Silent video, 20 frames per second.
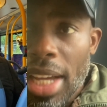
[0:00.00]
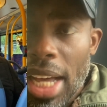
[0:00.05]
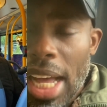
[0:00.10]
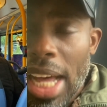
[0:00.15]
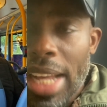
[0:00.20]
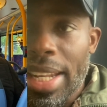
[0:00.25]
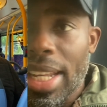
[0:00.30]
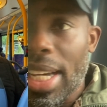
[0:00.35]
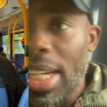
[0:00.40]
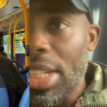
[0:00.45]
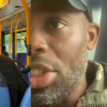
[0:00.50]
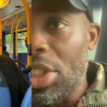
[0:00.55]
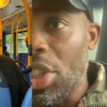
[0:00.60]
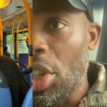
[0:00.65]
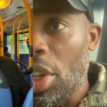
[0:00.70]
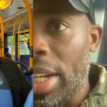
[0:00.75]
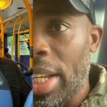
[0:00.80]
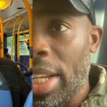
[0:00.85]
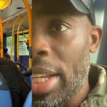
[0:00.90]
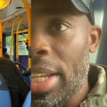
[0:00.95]
and that
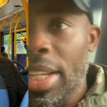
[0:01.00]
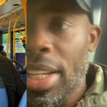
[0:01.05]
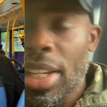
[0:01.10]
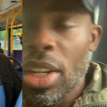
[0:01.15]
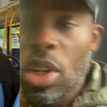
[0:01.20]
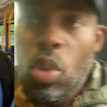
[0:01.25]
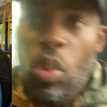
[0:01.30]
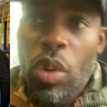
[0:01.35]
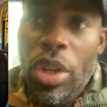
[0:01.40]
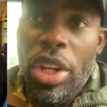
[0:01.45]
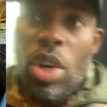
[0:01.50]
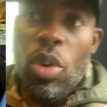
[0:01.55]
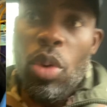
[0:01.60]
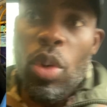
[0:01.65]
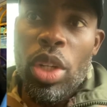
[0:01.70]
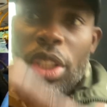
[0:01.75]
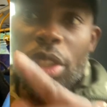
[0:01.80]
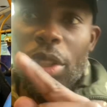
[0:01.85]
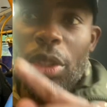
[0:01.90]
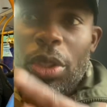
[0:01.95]
journey, we don't
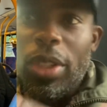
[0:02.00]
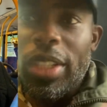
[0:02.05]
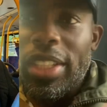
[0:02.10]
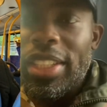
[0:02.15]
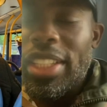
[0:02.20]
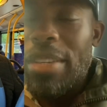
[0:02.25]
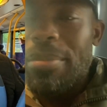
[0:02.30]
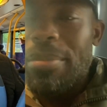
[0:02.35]
want you to do the same